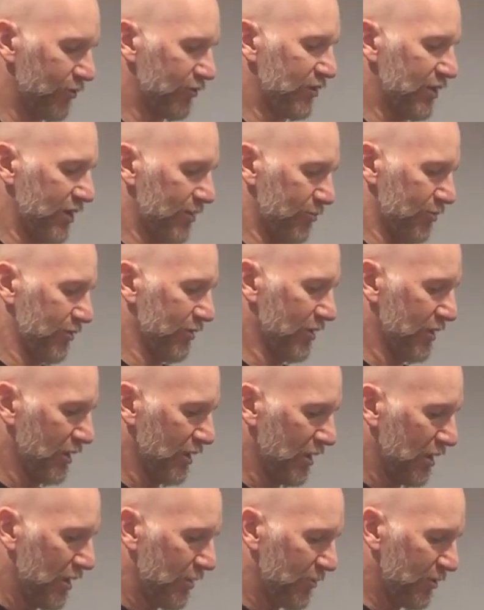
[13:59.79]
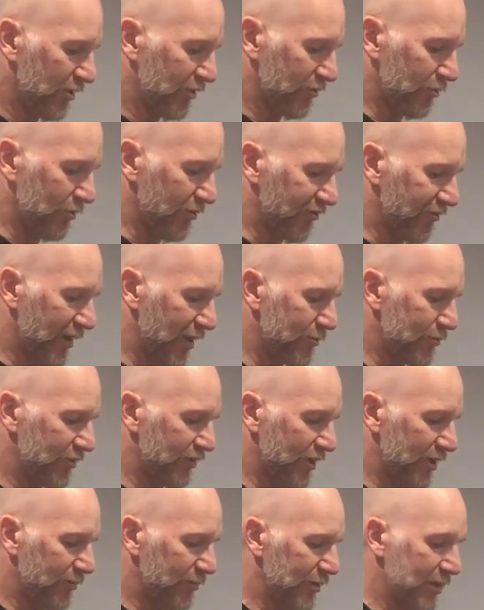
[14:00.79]
tape. Because when fiber
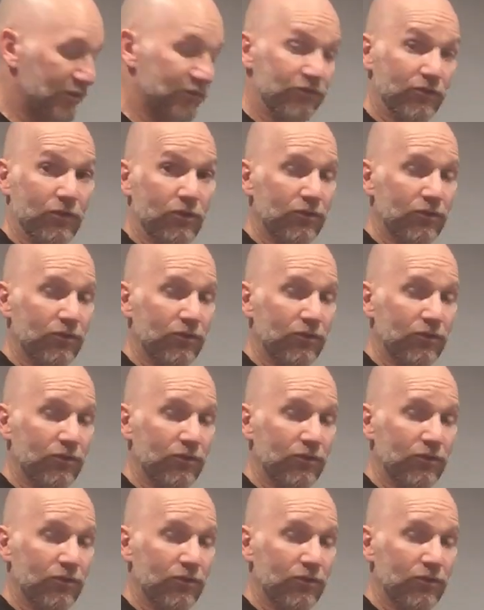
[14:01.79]
tape gets